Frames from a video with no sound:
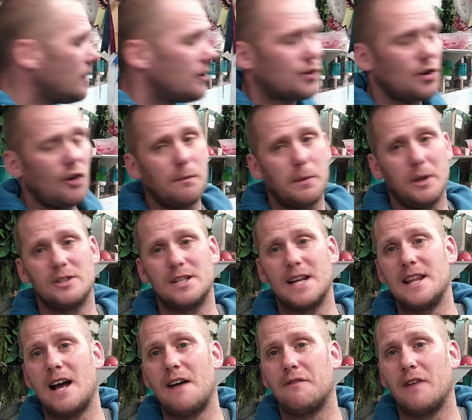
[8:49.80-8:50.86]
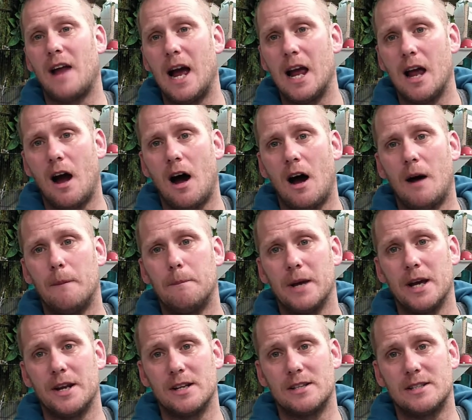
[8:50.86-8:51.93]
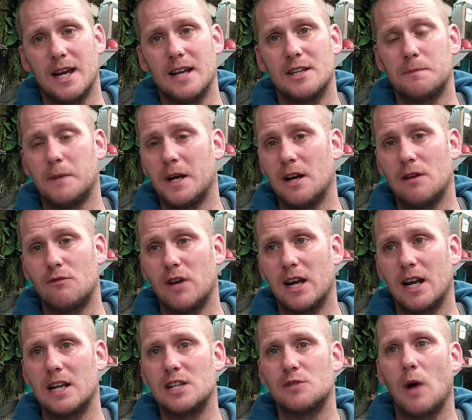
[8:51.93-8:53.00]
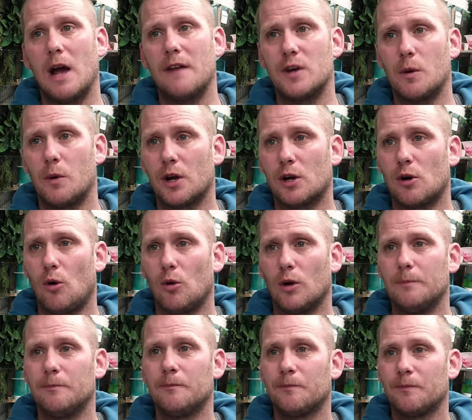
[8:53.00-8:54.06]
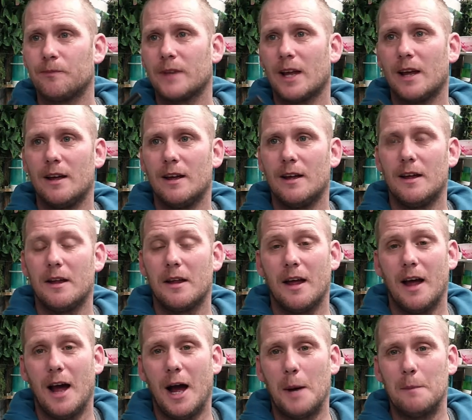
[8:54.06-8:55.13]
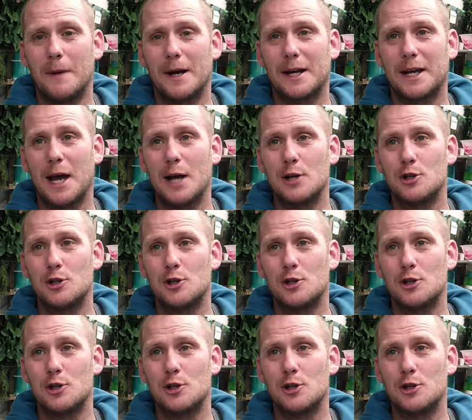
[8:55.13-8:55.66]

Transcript: the soft bills in that flight are bearded tits, bearded reedlings, whatever you want to call them um, cage